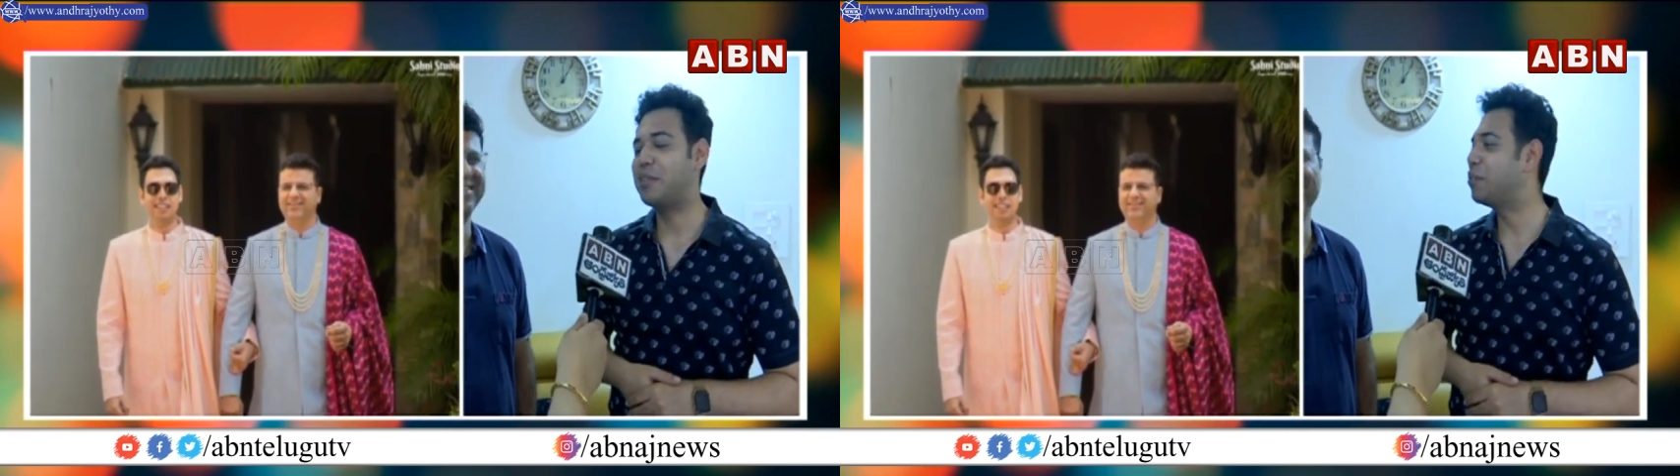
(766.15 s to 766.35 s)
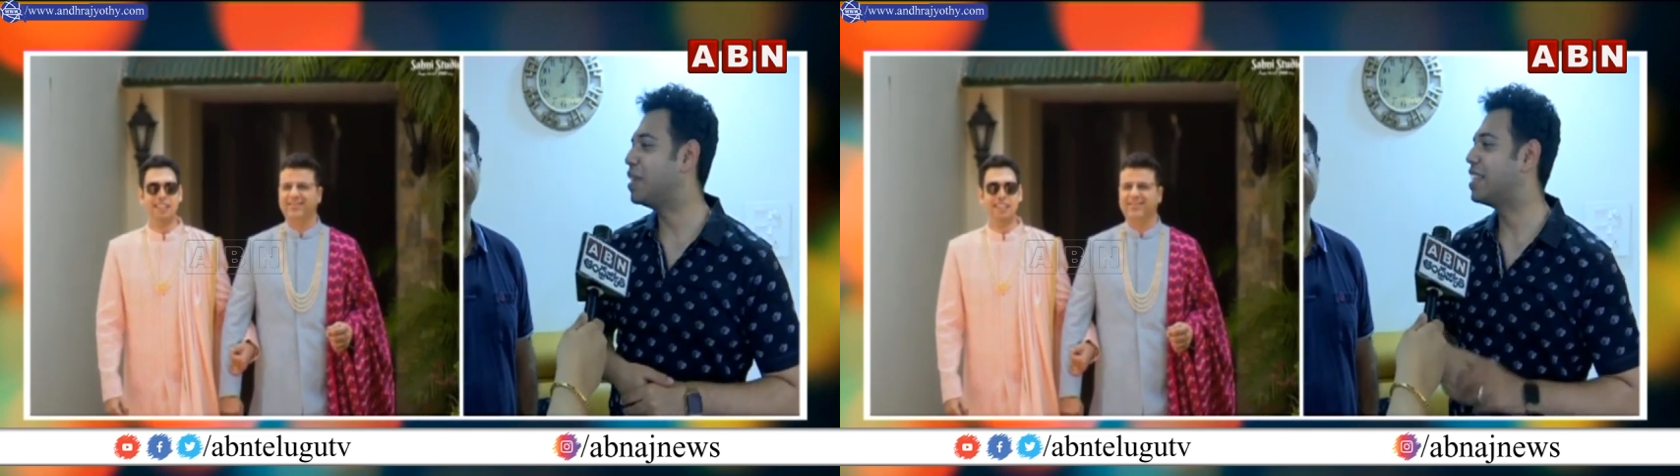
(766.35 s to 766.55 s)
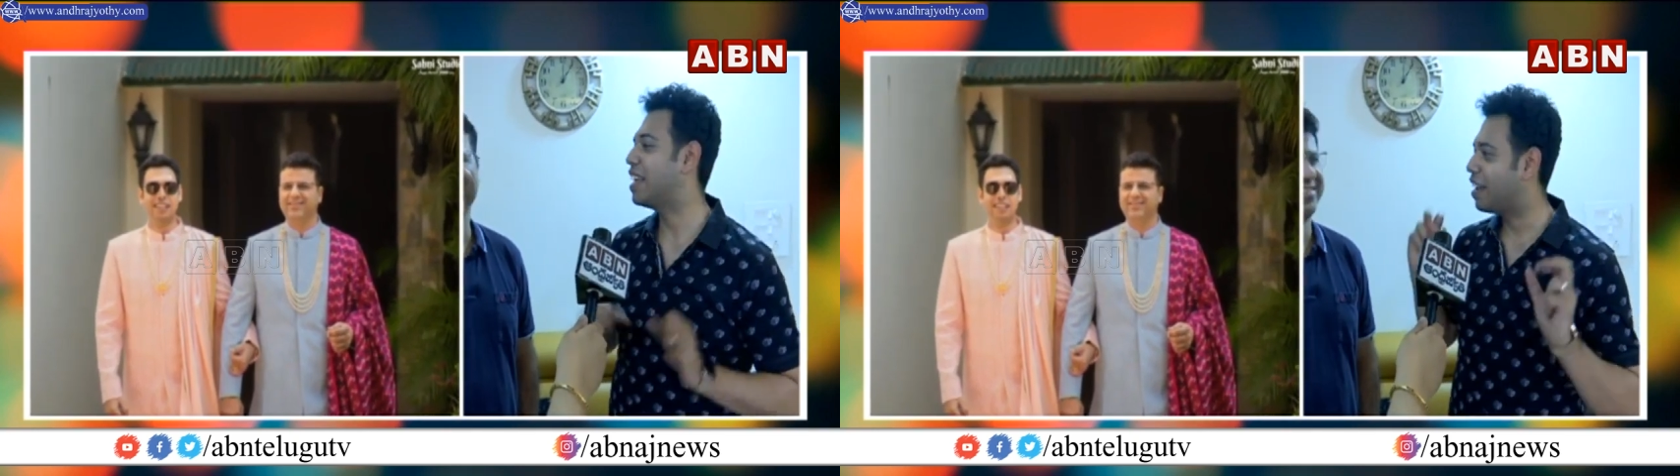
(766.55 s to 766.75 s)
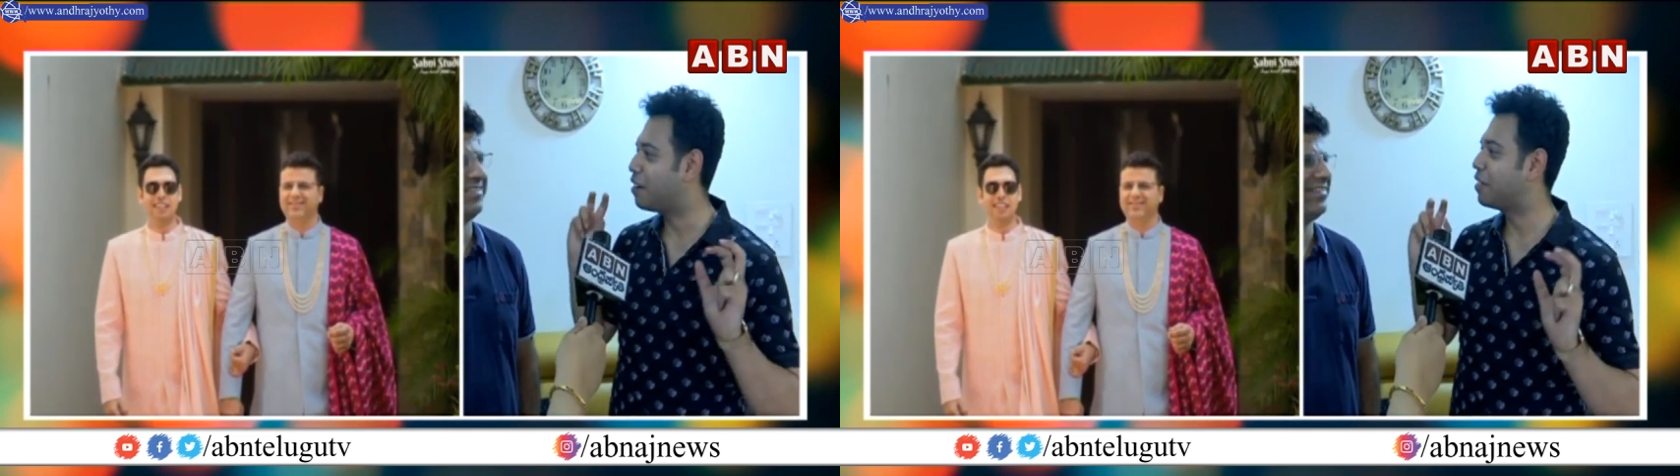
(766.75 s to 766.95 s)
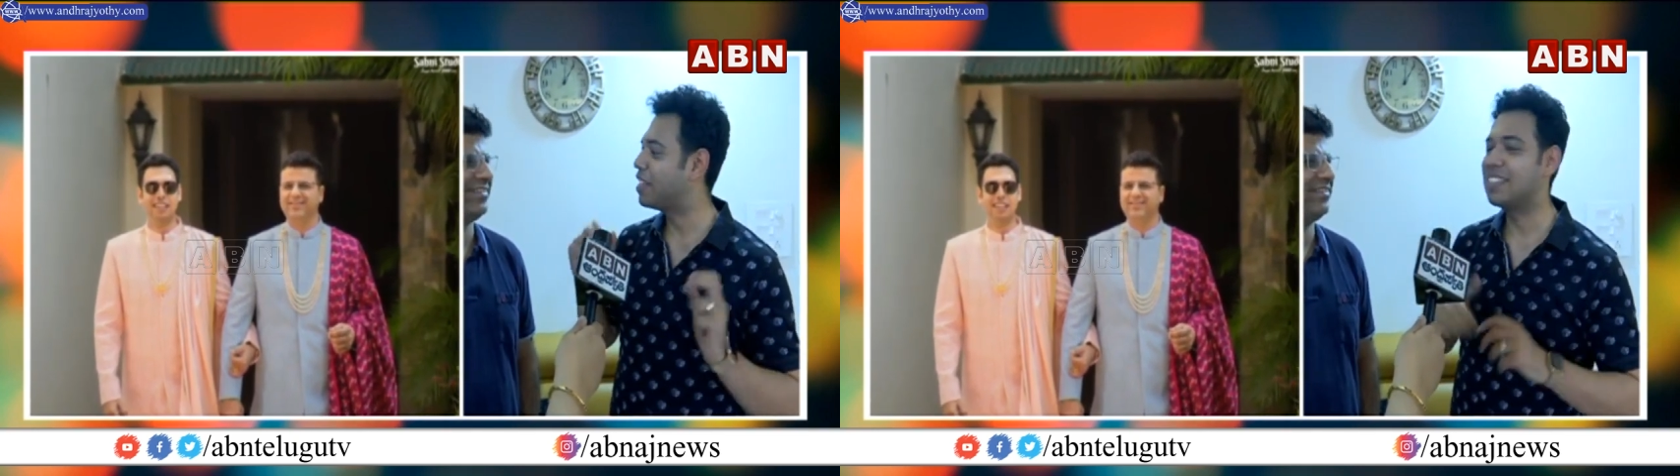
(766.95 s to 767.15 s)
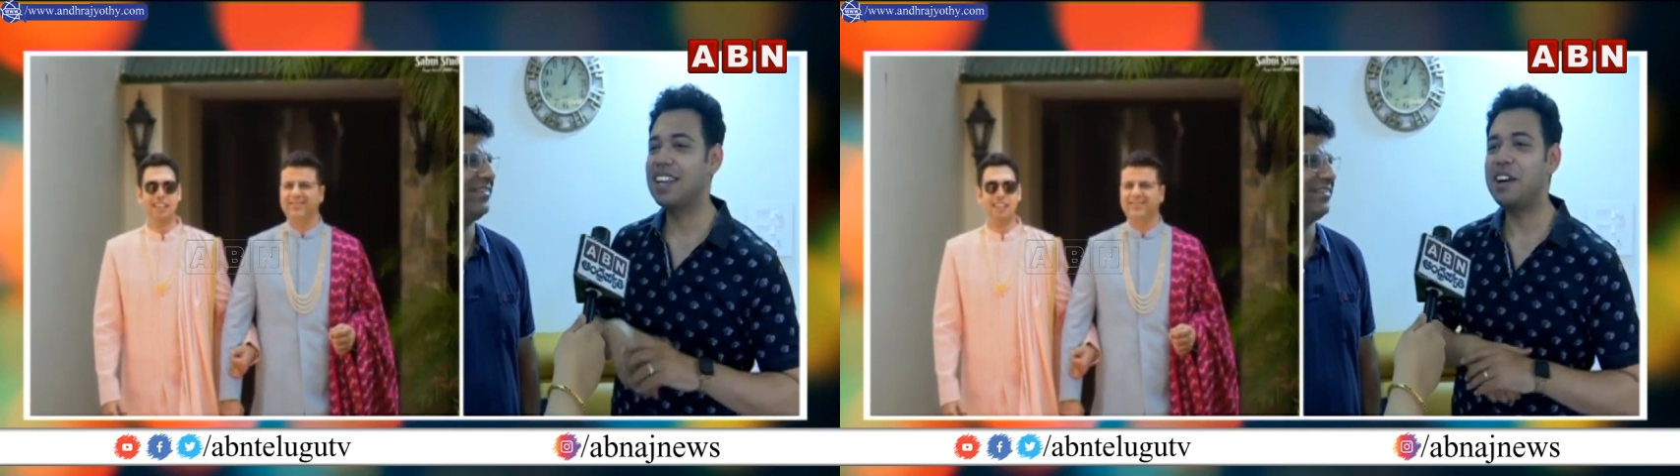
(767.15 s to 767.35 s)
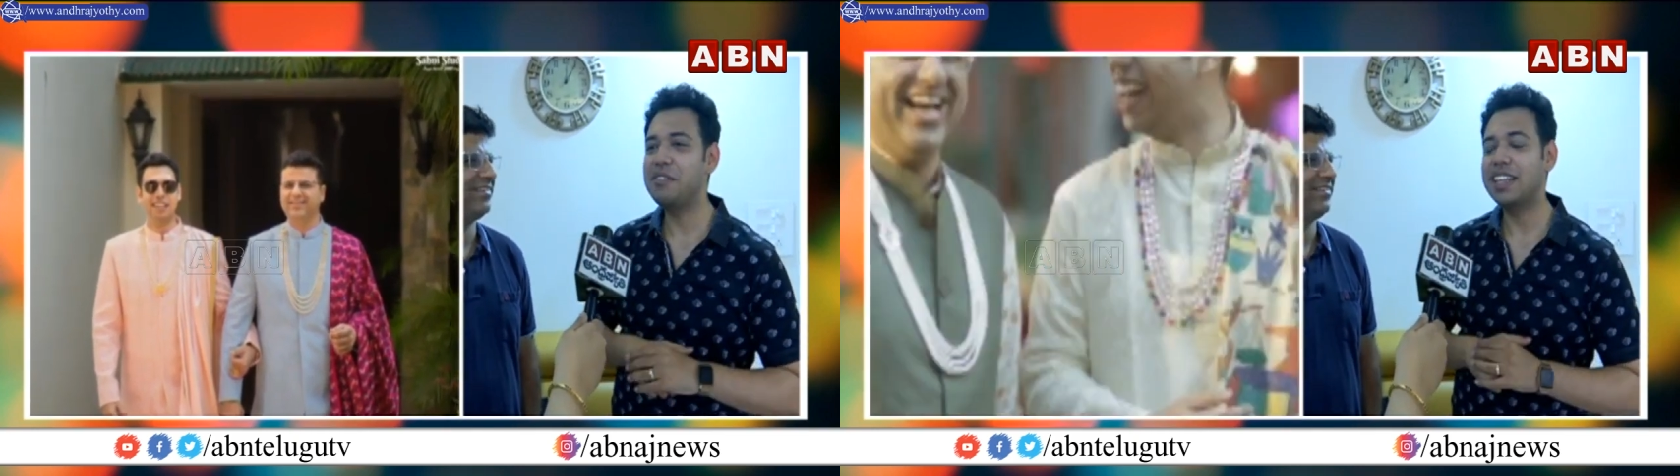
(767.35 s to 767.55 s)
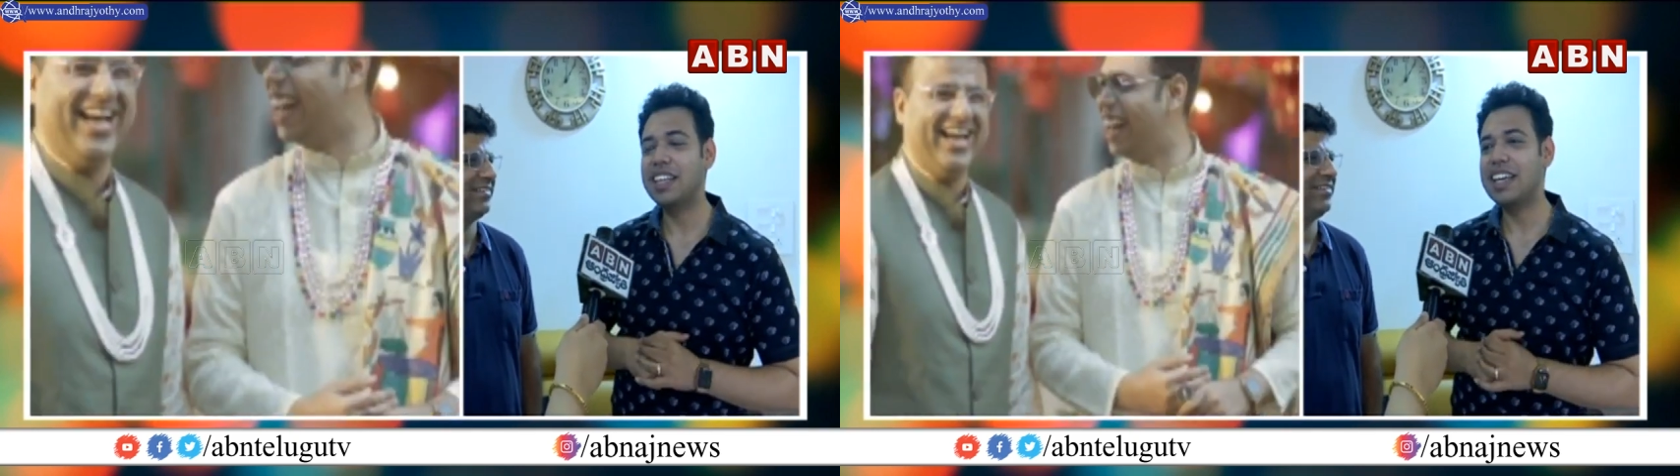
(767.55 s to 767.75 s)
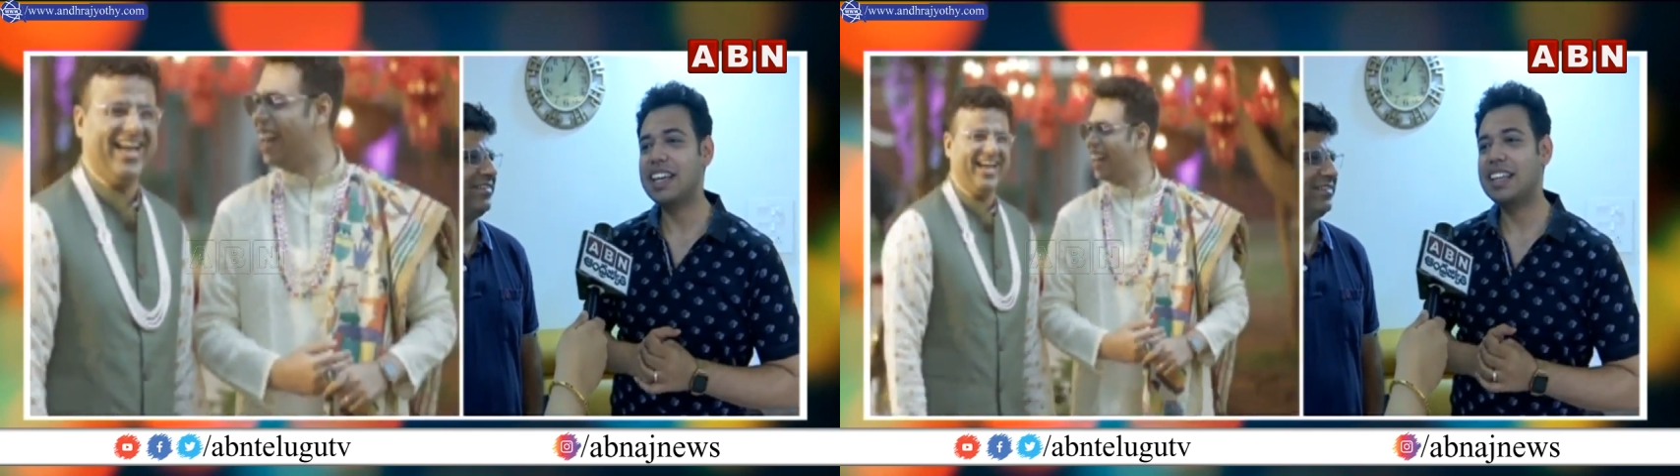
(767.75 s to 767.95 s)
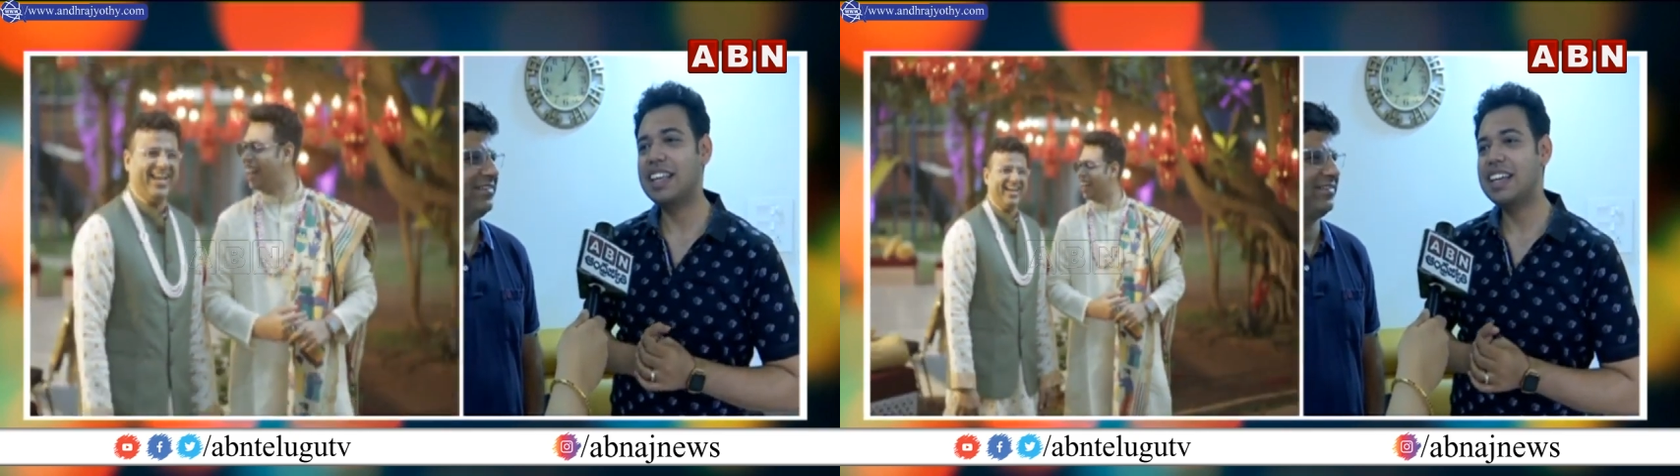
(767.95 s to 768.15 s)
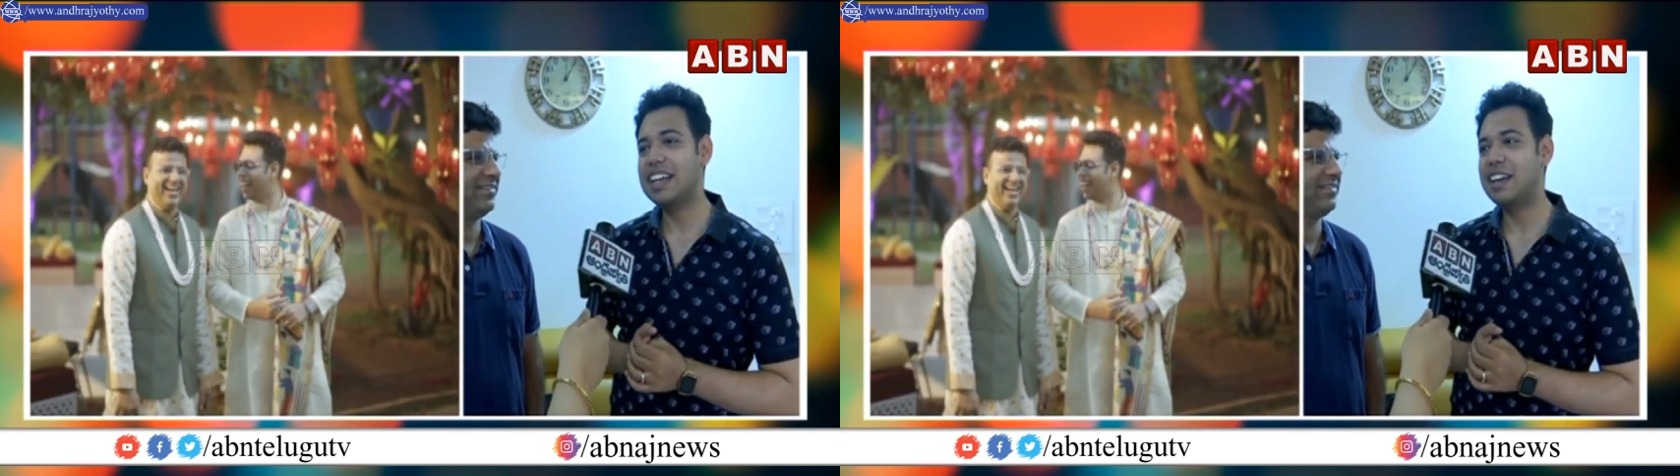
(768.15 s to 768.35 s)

when we say love is love, I think I think